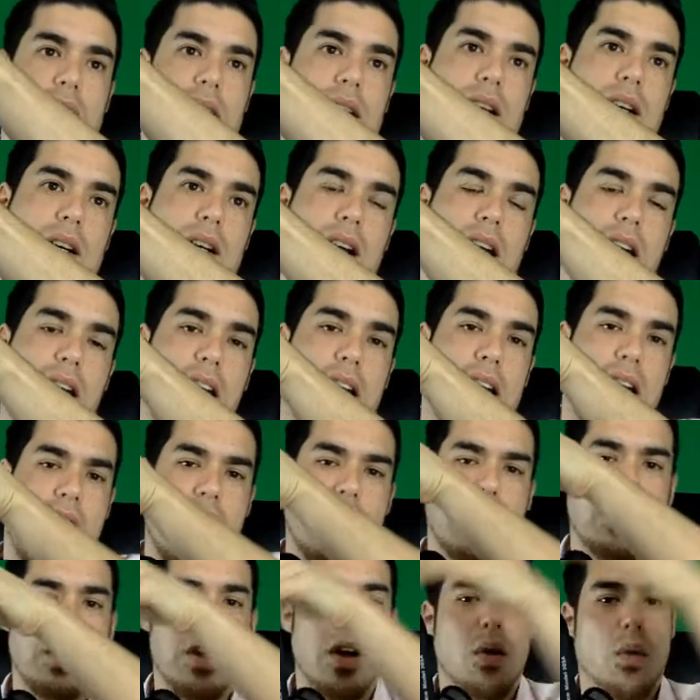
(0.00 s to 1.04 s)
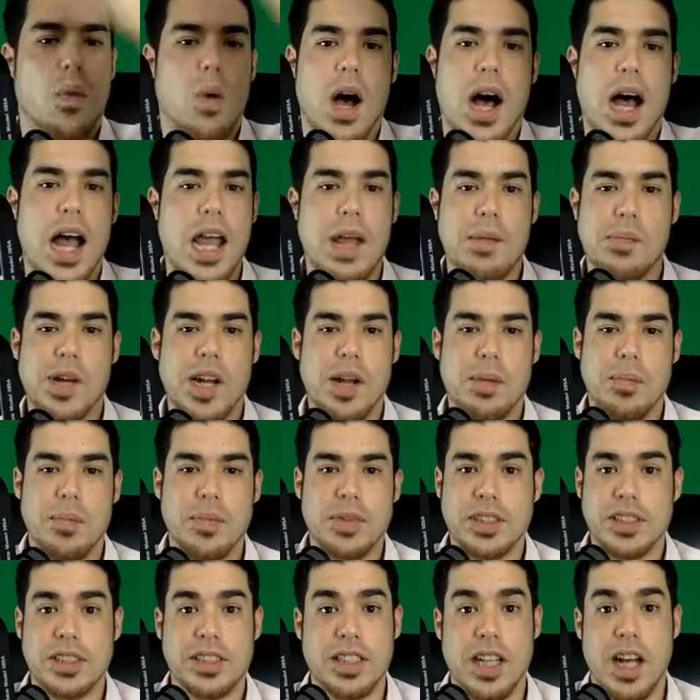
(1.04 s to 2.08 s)
Okay, I don't know why, but
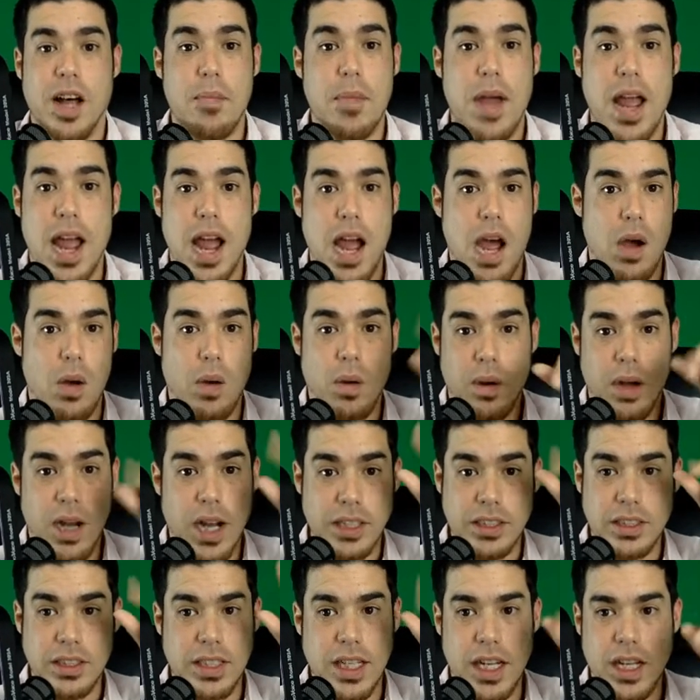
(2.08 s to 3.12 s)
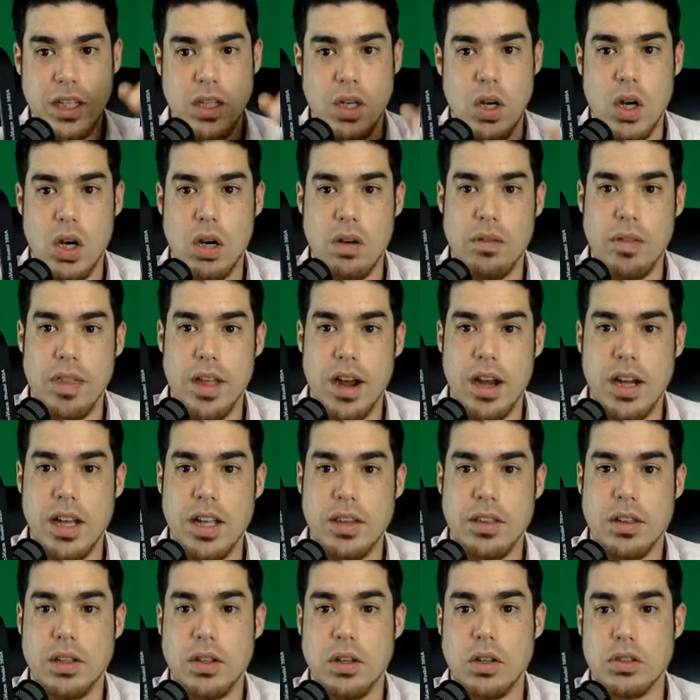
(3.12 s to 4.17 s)
somehow I just had to go over there and
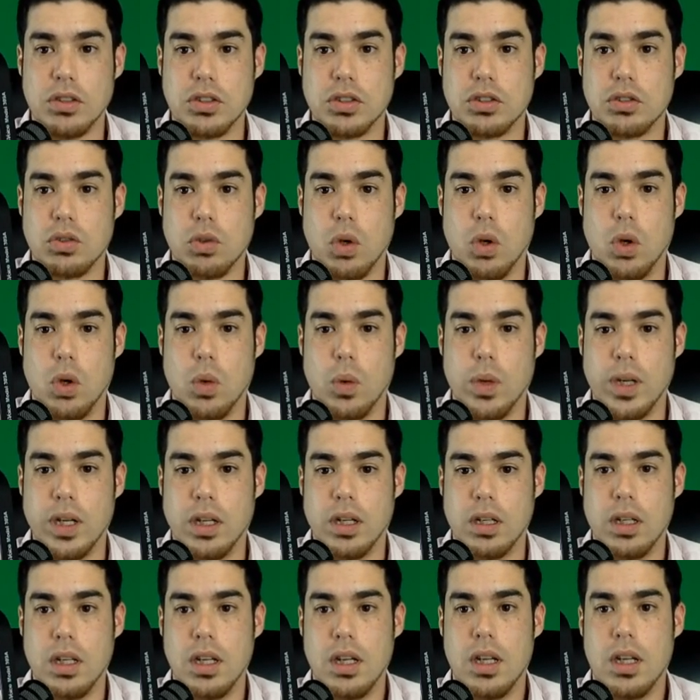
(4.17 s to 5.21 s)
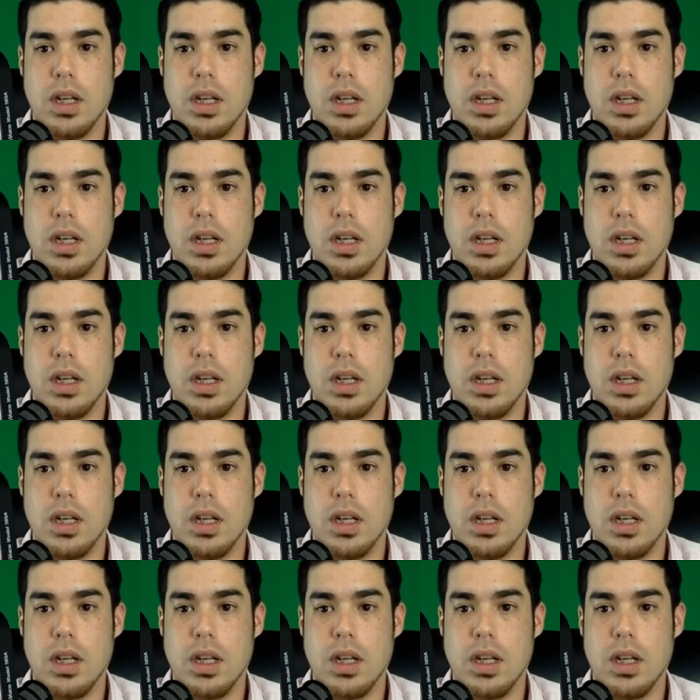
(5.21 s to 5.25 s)
hit the little scroll wheel